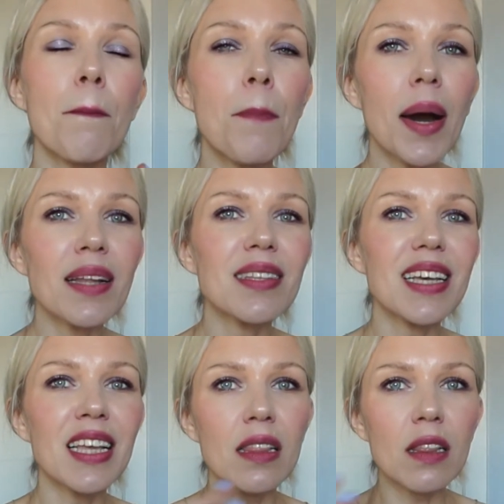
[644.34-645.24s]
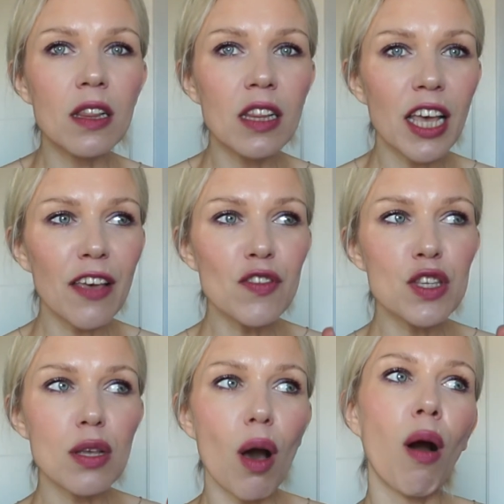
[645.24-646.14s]
but it
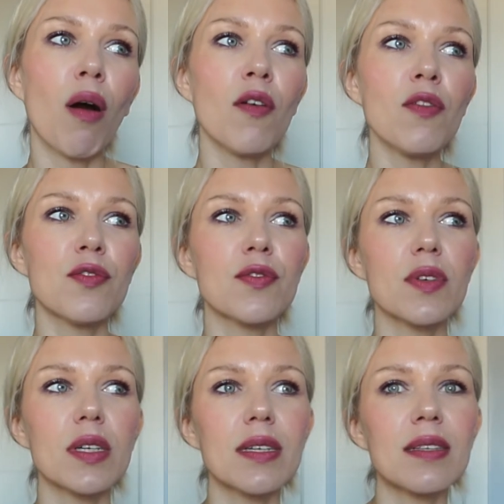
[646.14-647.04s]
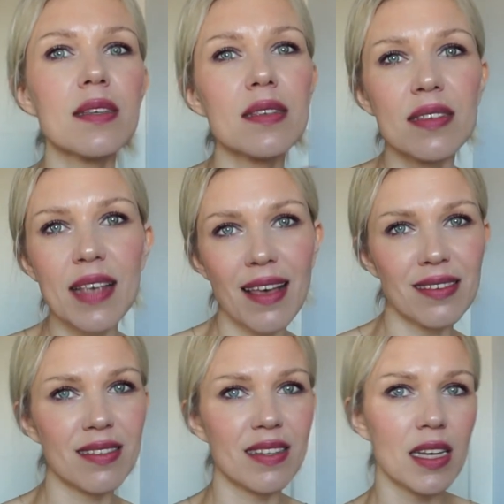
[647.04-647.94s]
leaves off the
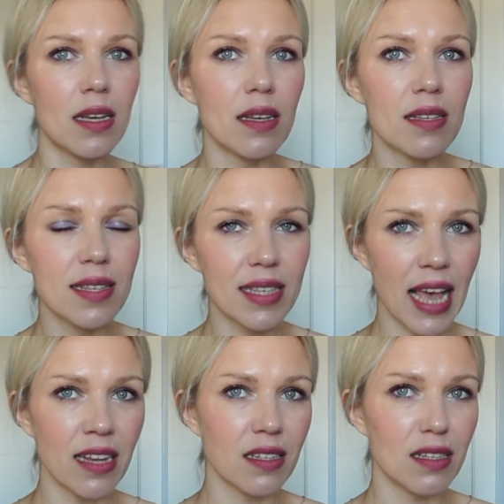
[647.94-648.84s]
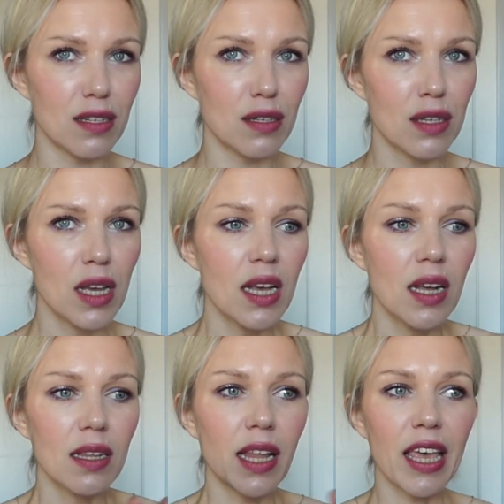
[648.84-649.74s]
zesty scent.
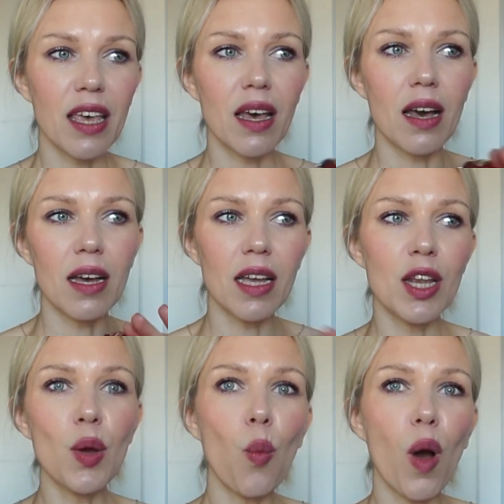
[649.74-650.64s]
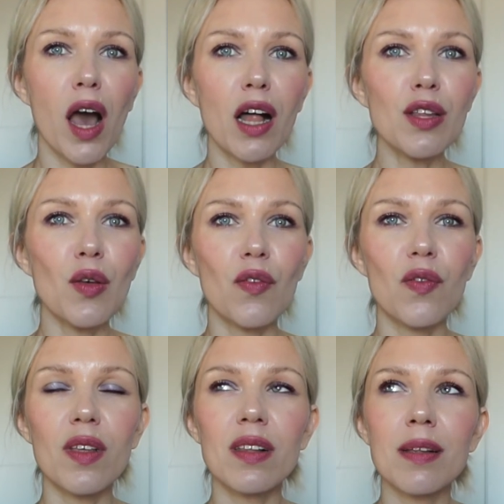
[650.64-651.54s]
Like, in a while, you
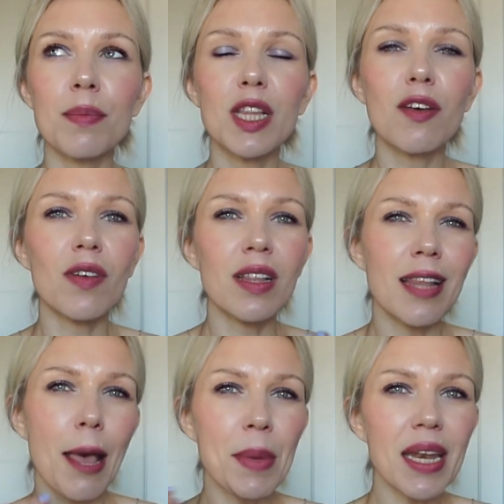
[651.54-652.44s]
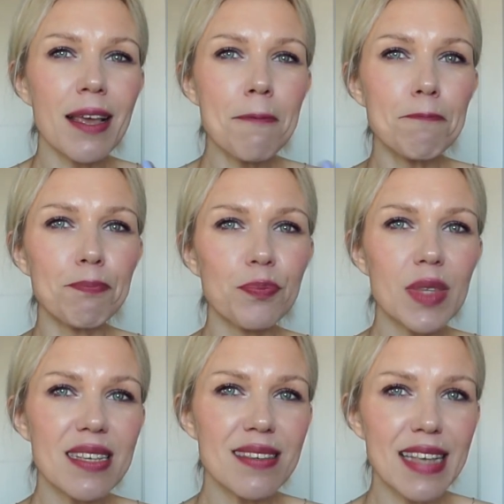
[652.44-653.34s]
feel a bit of a lemony
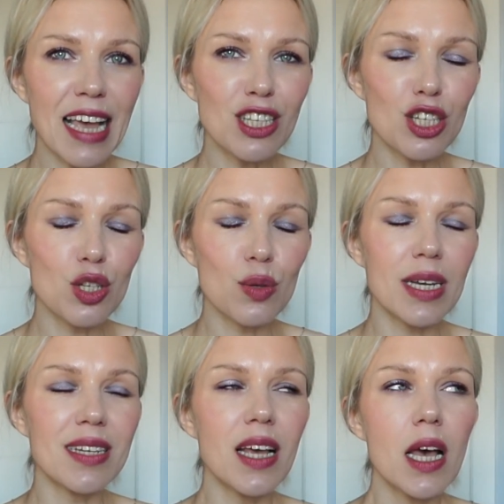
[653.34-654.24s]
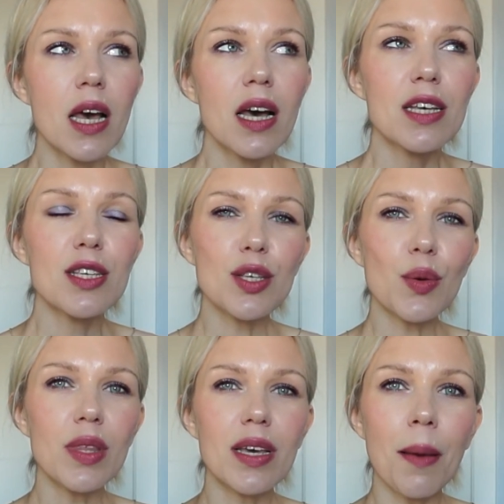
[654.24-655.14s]
scent to it. So
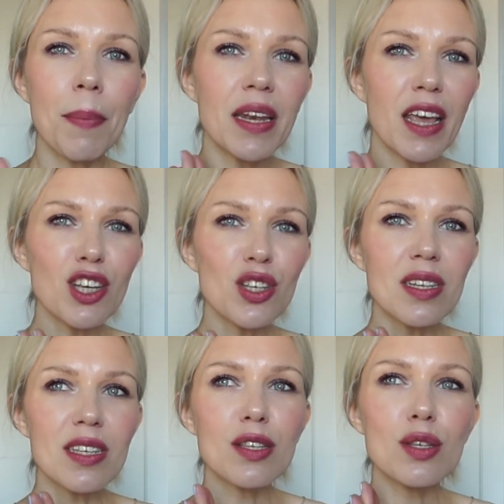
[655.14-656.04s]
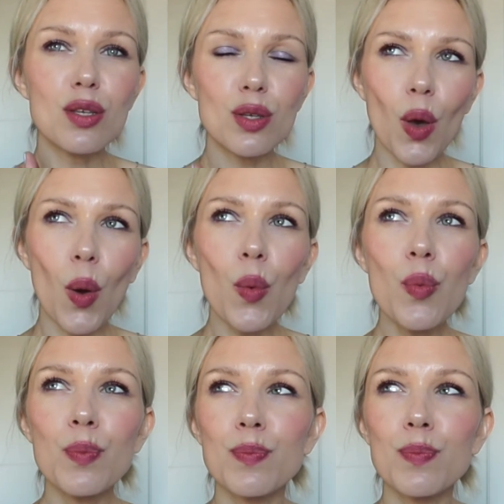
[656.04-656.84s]
the combination is so